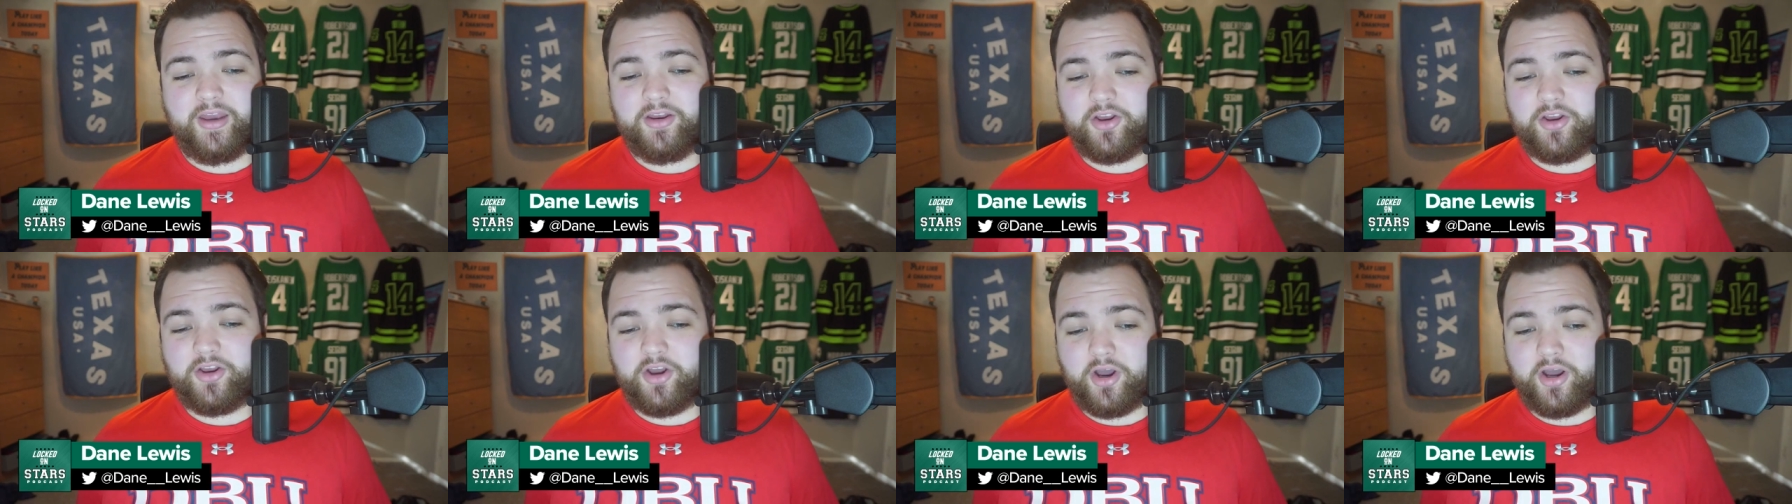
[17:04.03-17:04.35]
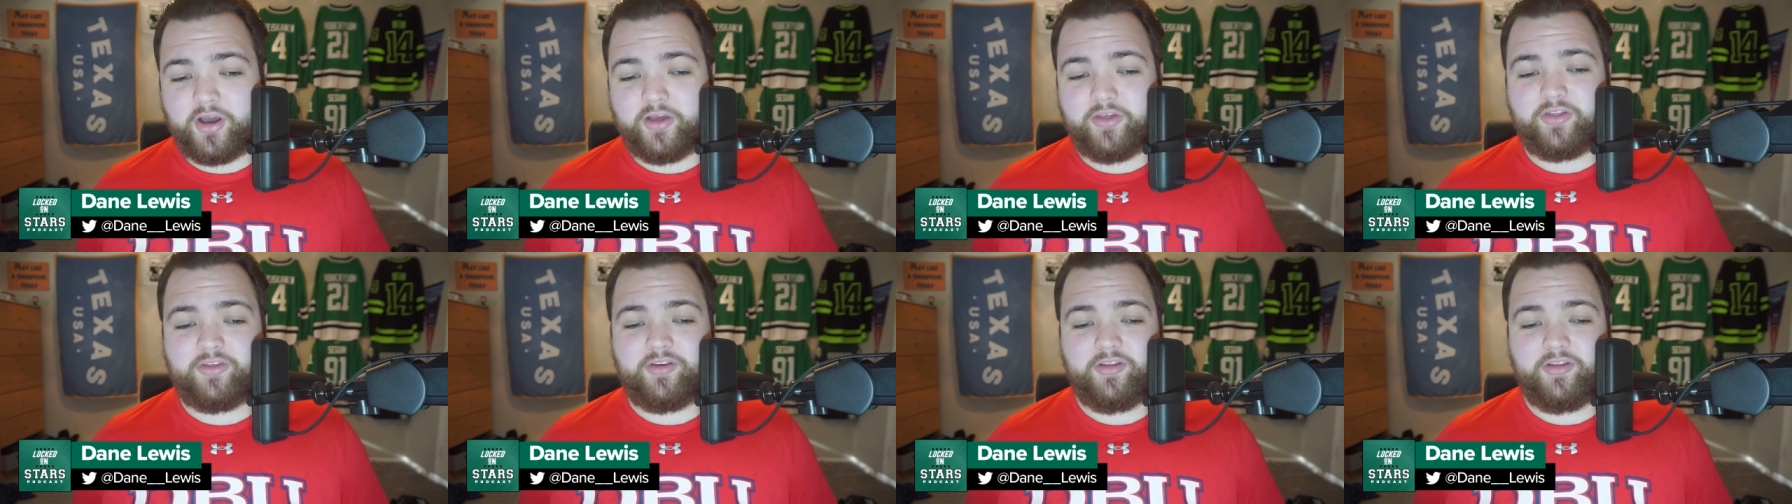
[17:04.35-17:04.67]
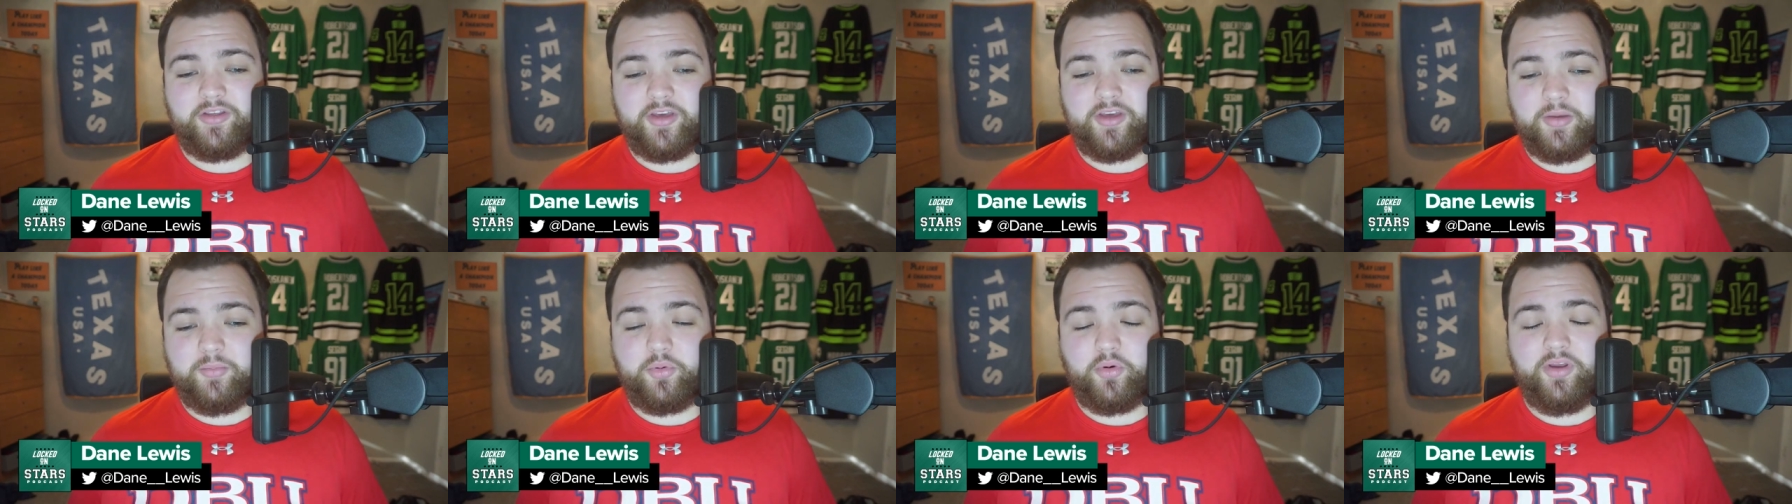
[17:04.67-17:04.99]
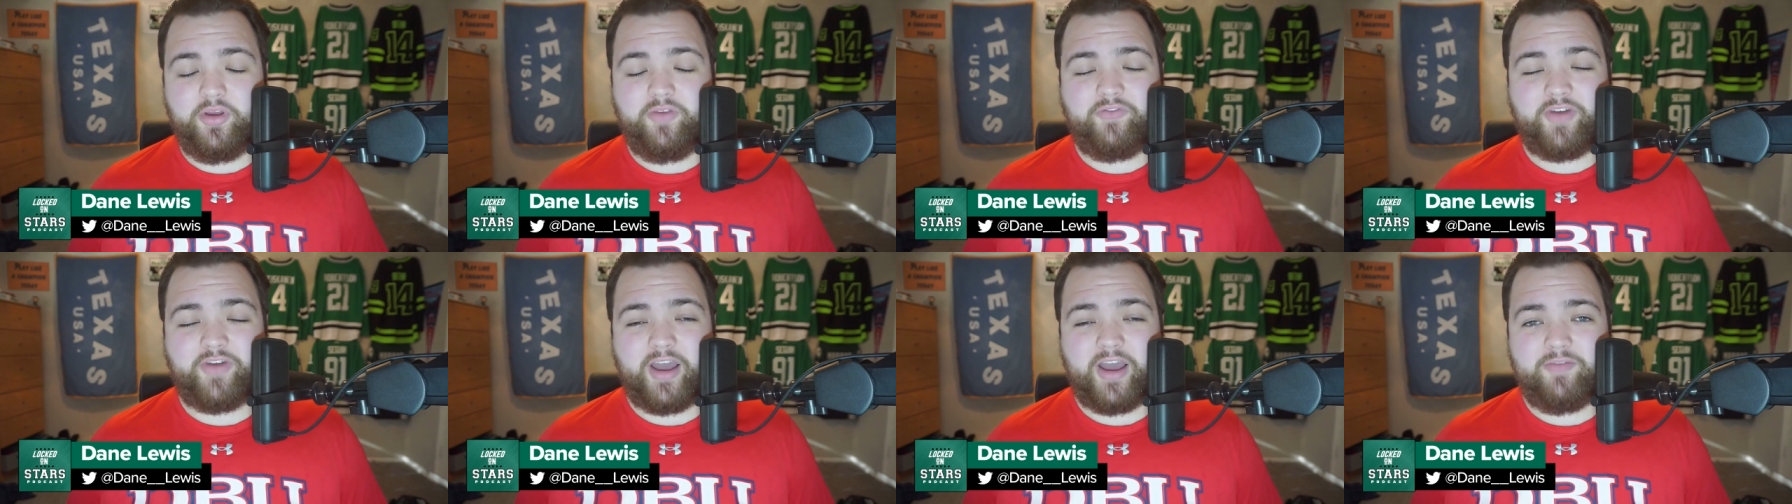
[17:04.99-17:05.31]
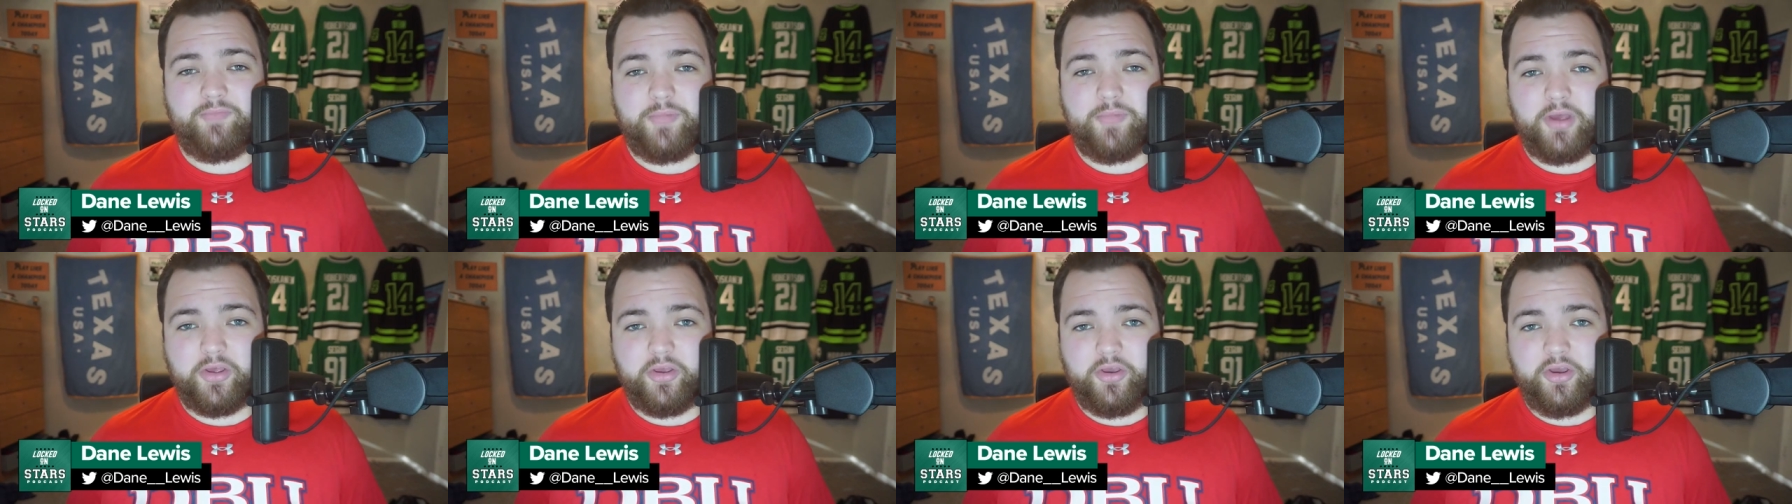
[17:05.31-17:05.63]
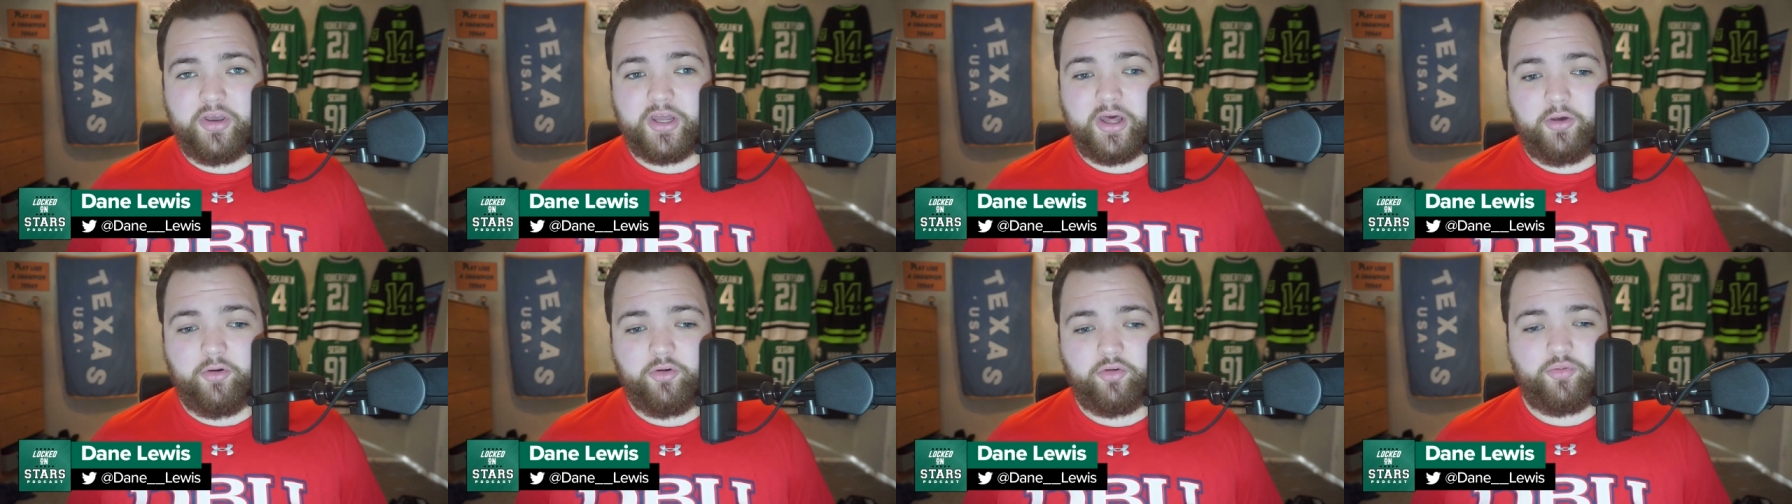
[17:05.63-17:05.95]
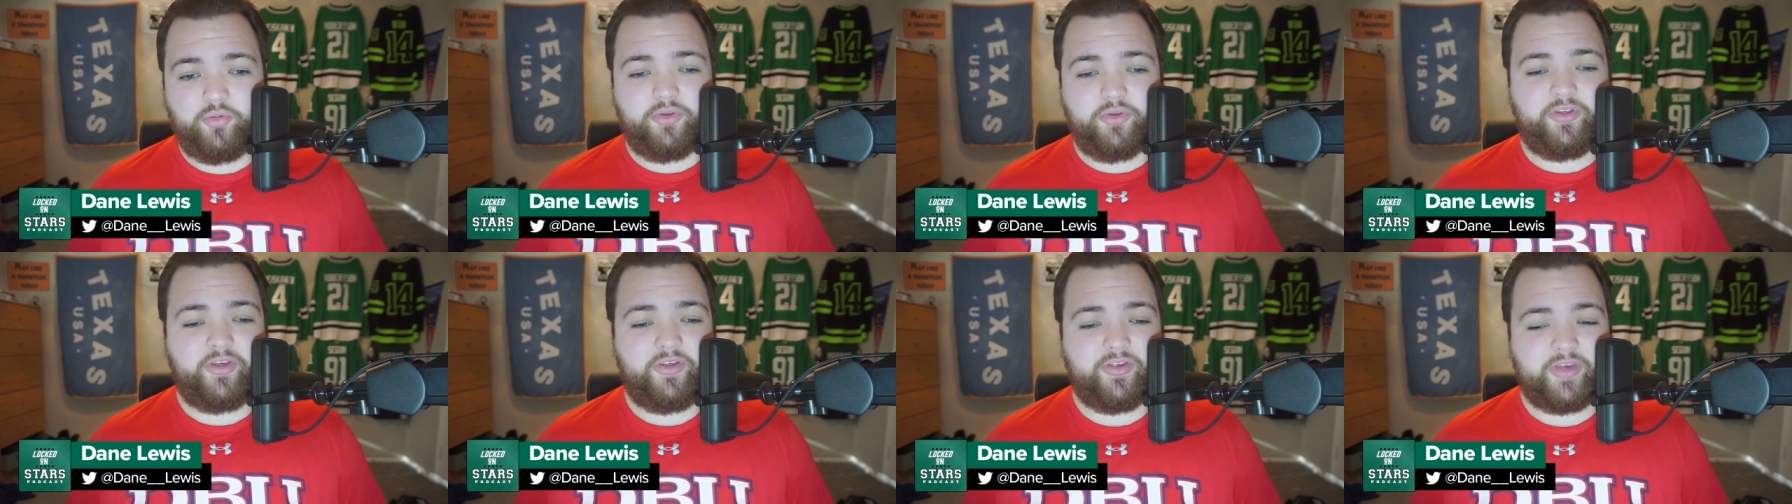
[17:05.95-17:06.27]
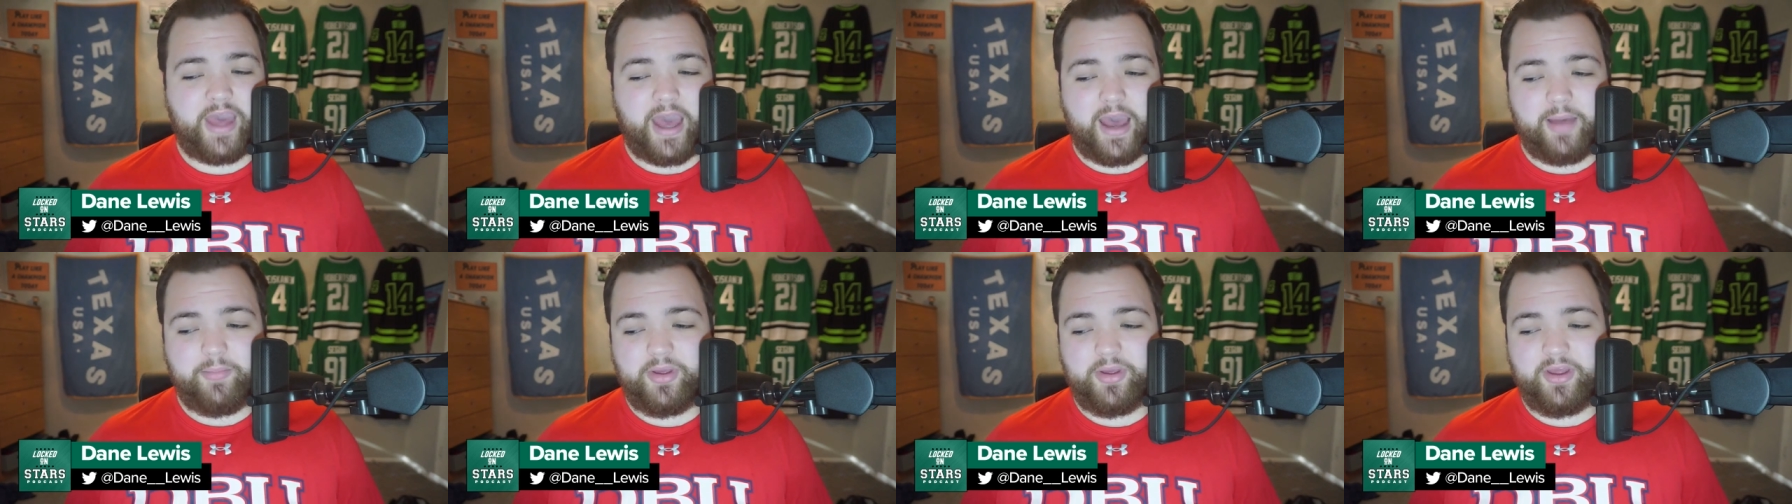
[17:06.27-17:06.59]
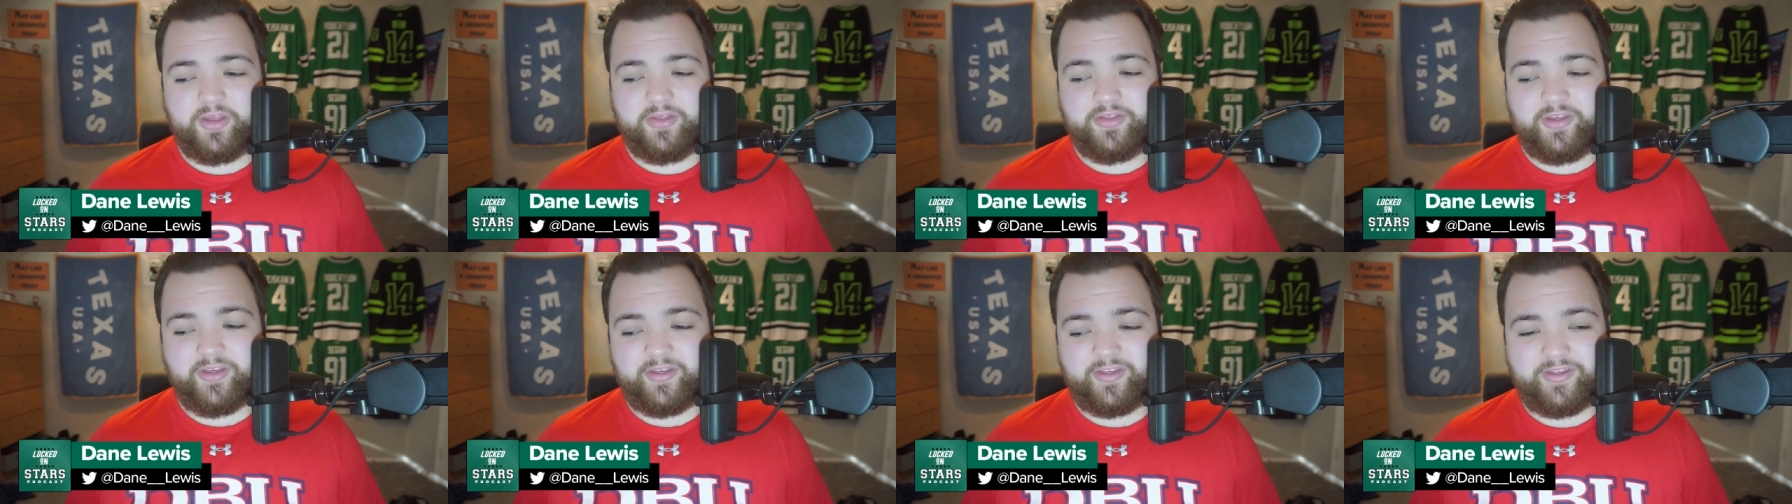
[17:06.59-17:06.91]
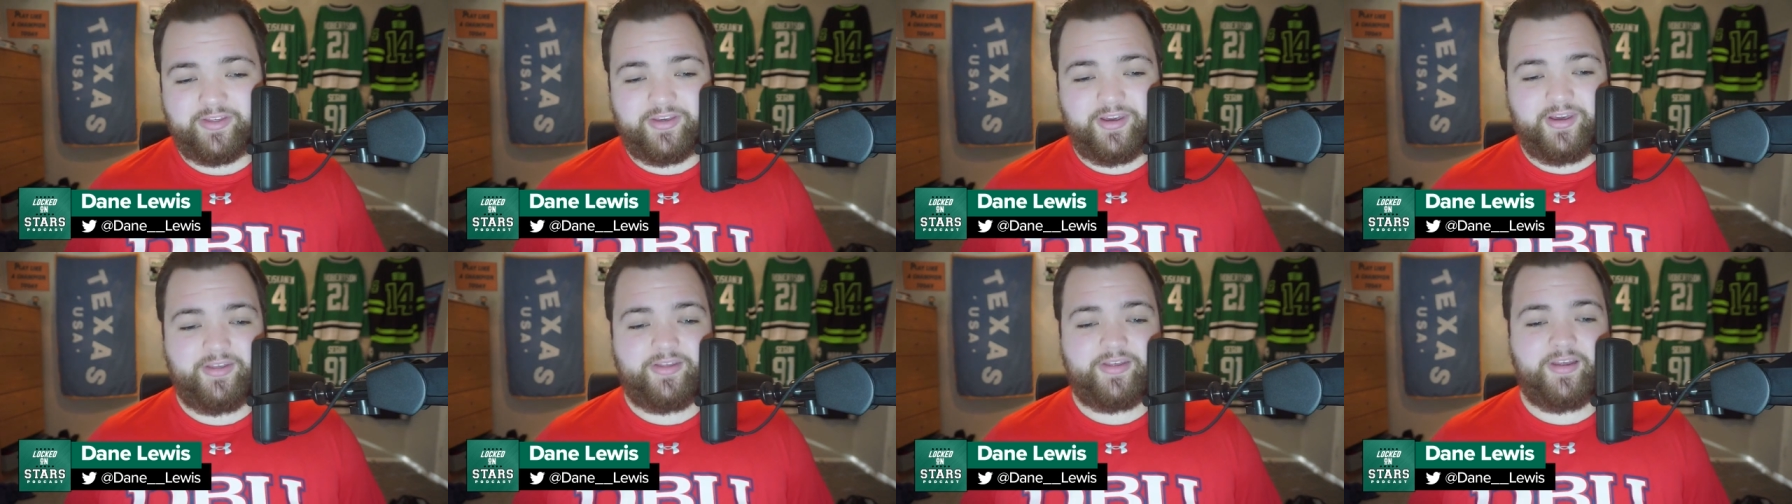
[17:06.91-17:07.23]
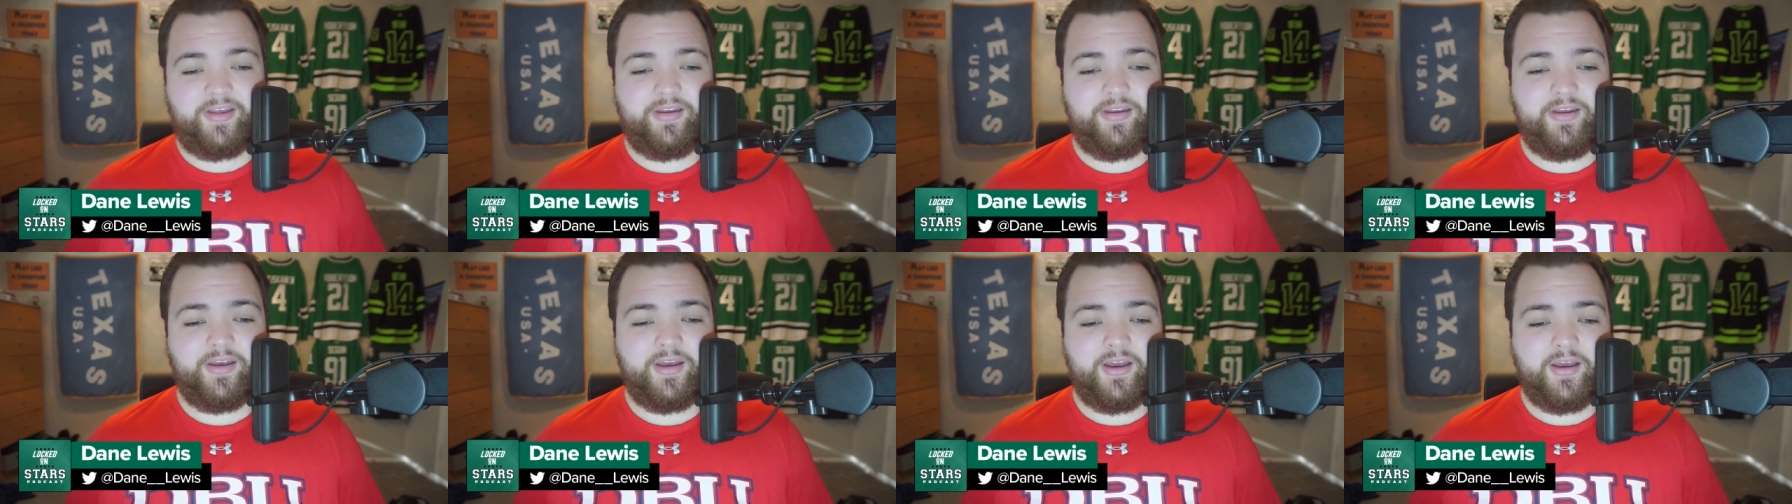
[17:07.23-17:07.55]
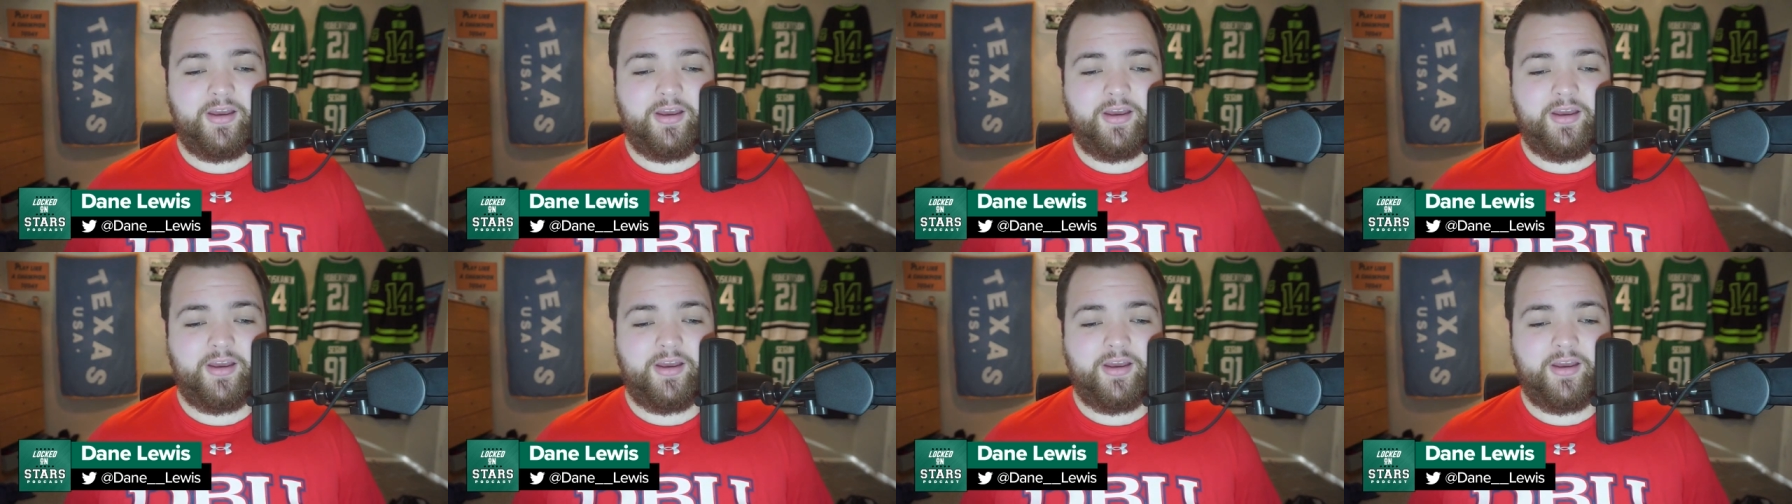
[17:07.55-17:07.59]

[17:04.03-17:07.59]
cost $10.5 million with his cap hit this season,